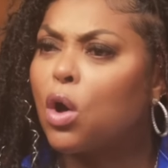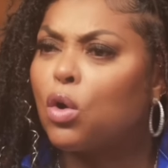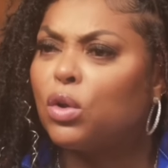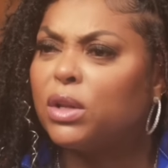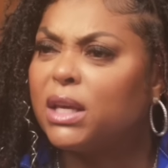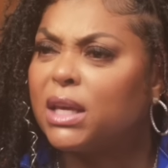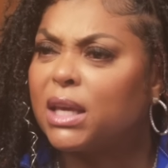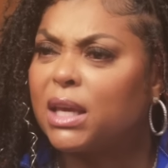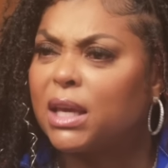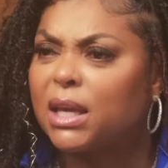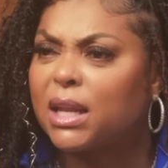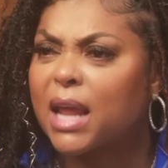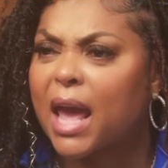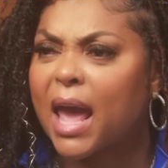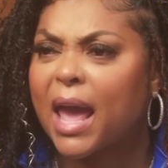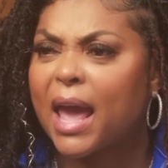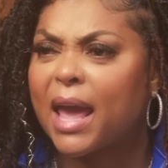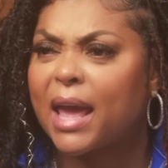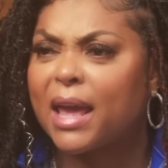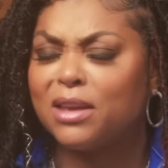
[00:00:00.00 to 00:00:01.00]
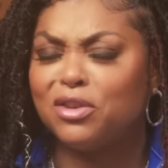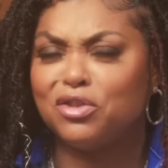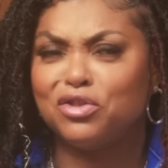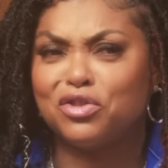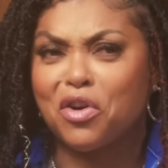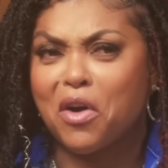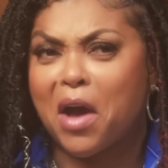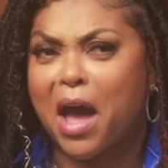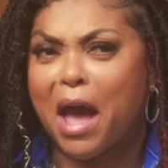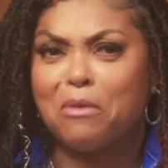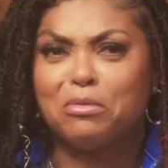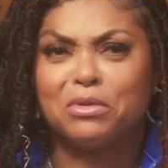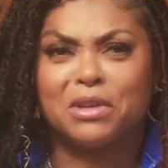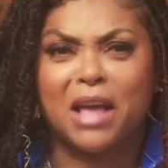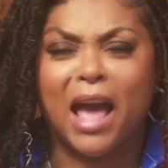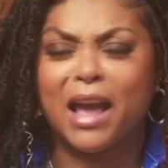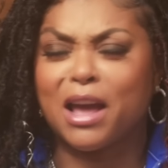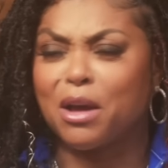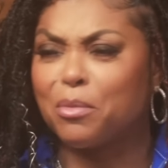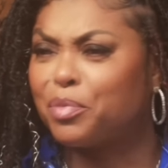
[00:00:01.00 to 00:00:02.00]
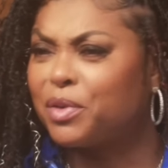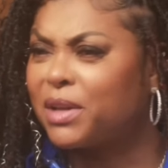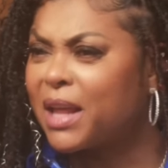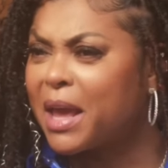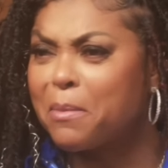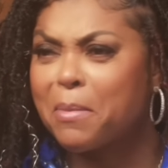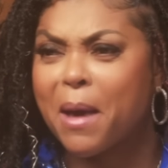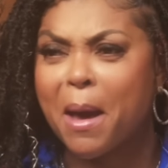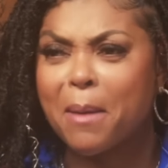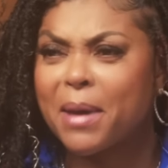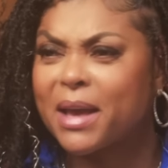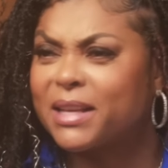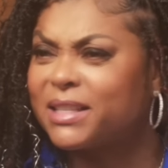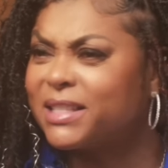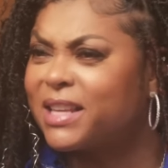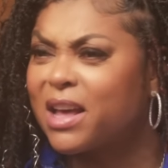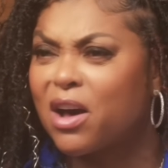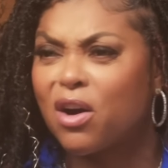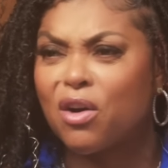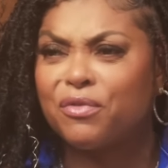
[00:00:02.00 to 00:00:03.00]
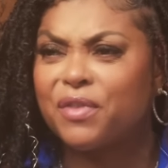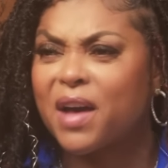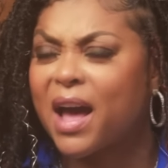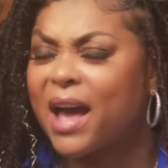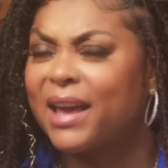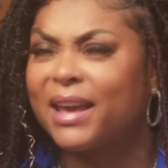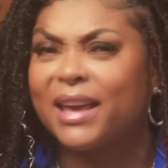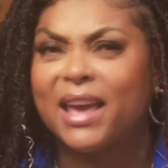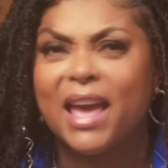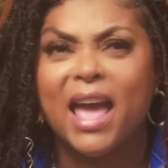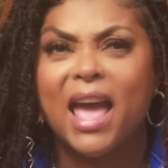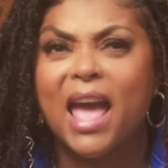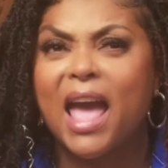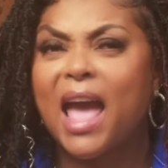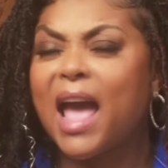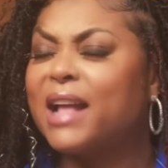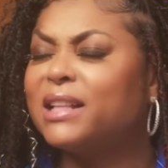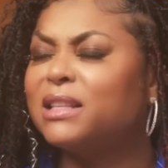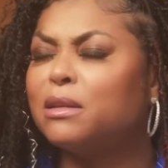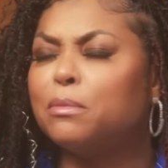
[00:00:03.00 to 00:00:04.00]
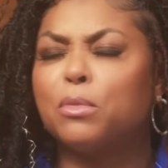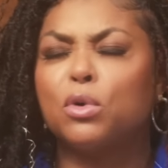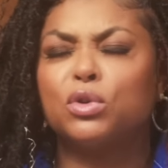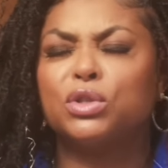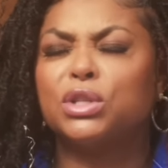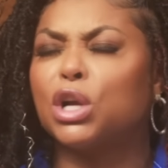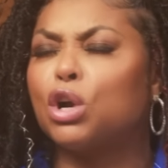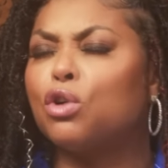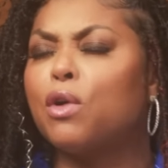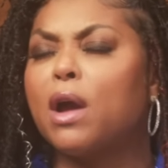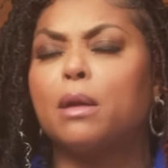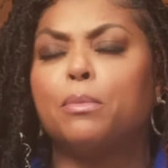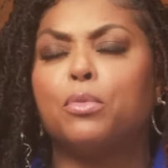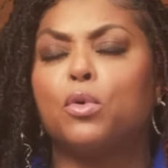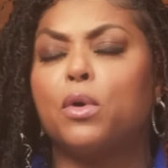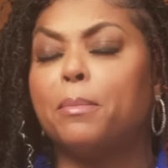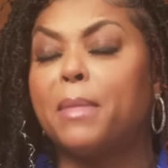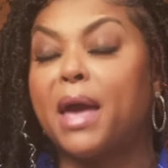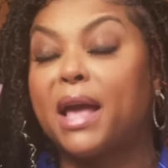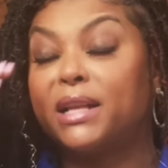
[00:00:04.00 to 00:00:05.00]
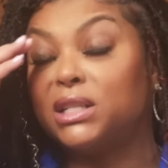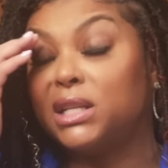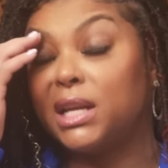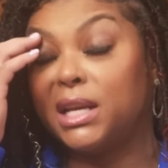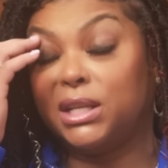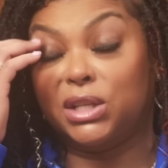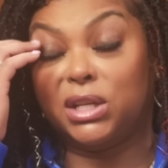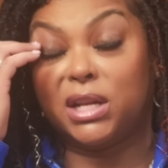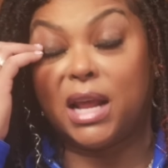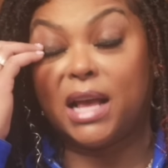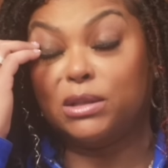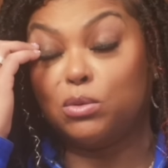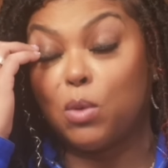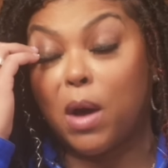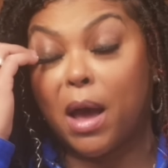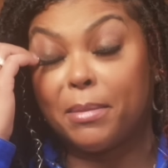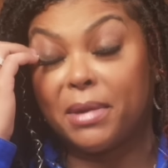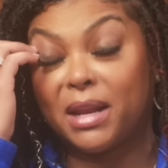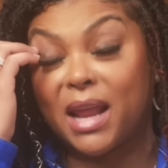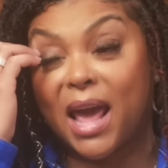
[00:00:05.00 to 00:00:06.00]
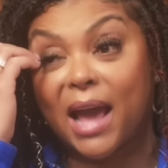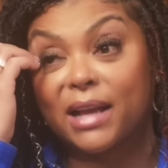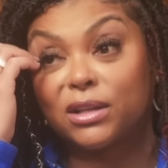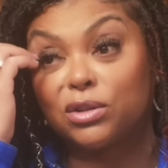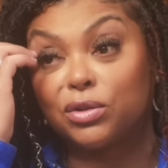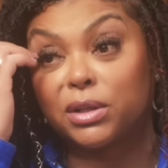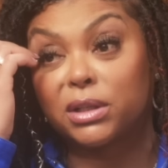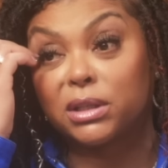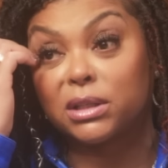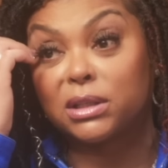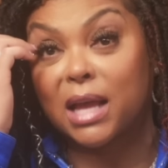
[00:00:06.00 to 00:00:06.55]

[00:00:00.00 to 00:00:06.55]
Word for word: only kid. You know, I I could play by myself. I had the most incredible imagination. That's why I'm an actress.